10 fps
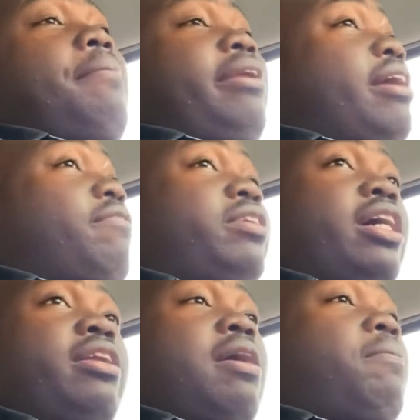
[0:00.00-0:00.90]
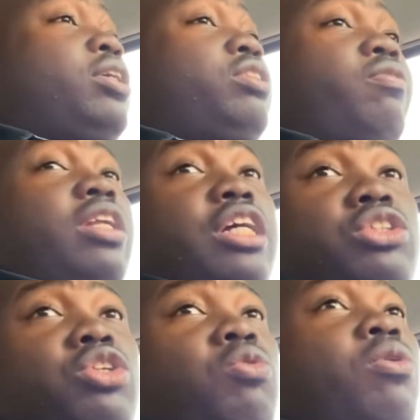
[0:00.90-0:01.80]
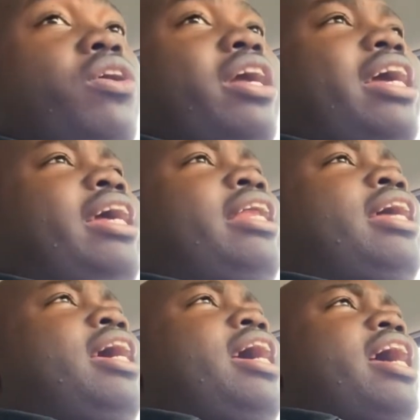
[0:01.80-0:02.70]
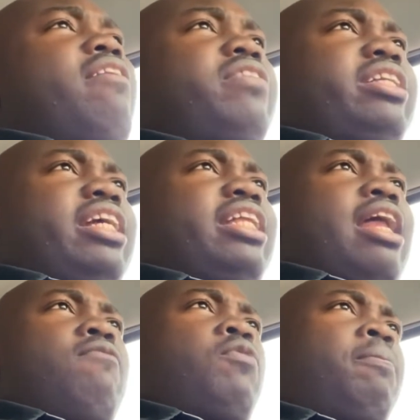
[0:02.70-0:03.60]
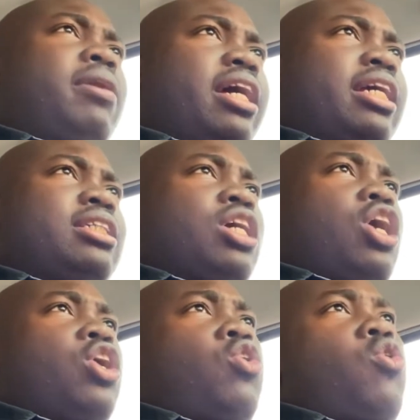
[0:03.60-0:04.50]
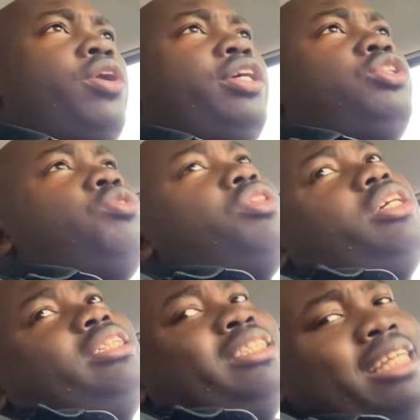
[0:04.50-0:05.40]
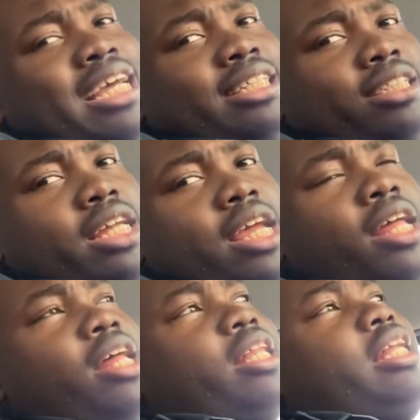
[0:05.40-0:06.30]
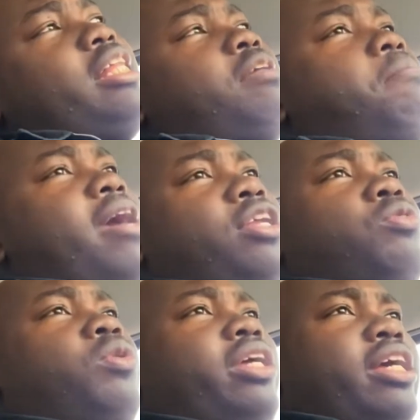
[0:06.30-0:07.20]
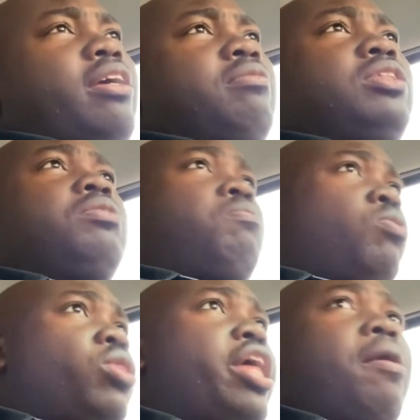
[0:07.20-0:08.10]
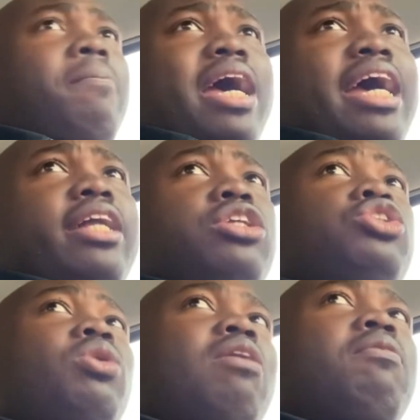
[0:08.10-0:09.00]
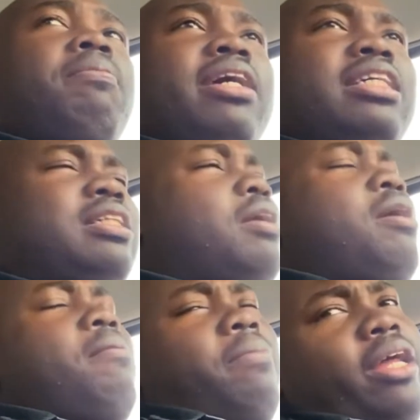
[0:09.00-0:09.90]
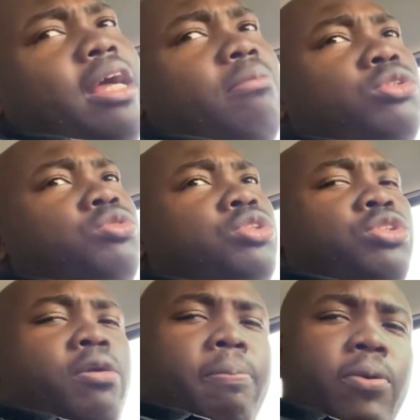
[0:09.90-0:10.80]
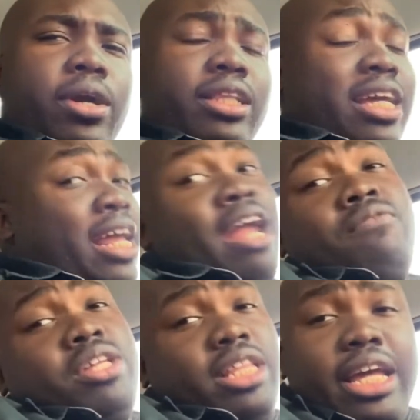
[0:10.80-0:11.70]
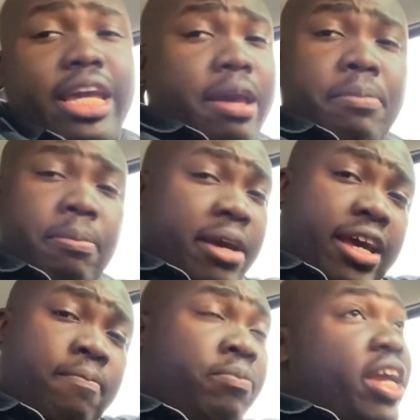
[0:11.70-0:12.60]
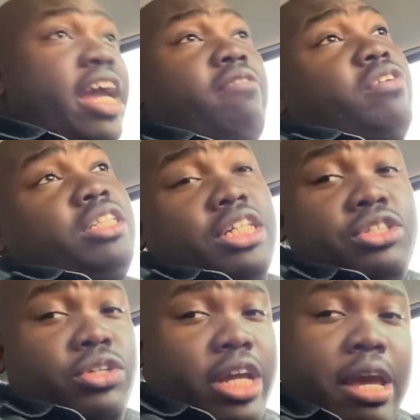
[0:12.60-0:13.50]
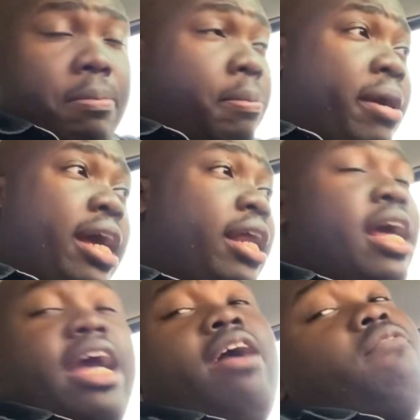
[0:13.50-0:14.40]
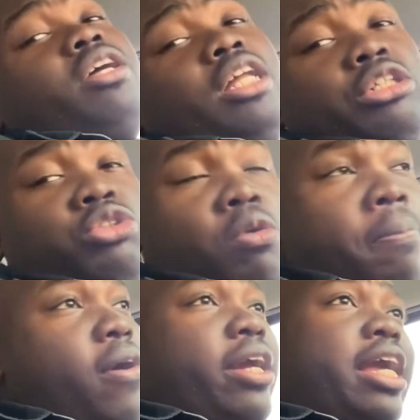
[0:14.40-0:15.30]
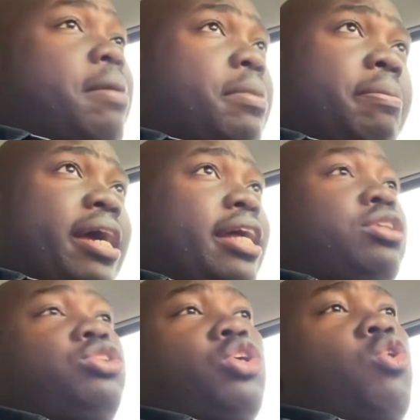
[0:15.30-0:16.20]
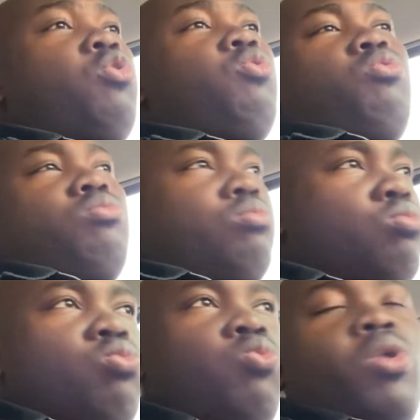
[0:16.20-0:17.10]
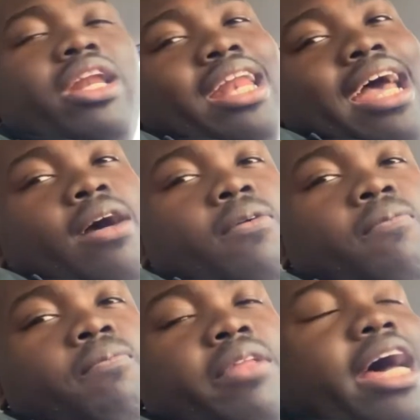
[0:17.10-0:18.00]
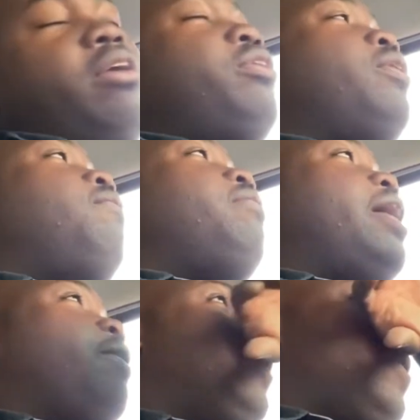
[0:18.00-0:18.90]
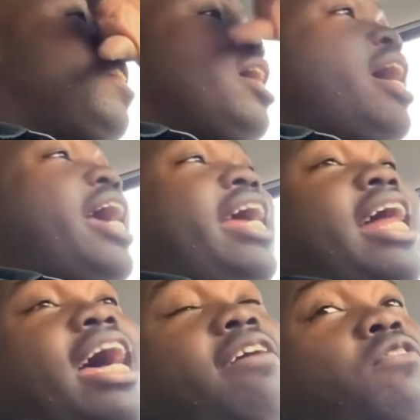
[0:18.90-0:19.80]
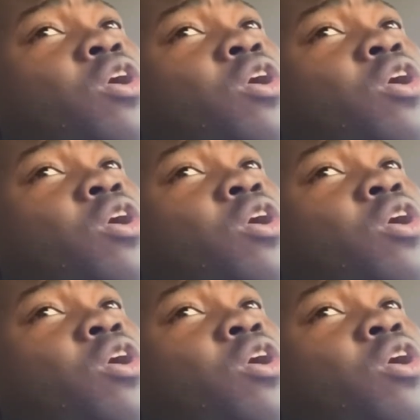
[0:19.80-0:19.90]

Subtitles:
mean, I've done a bunch of electrical work, and everything that I've replaced, according to the testing that the manual gives, they're bad. So I replace it. But it comes to a certain point that everything can't be bad. Every sensor can't be bad. Every electrical part can't be bad. So what now? I don't know. And I have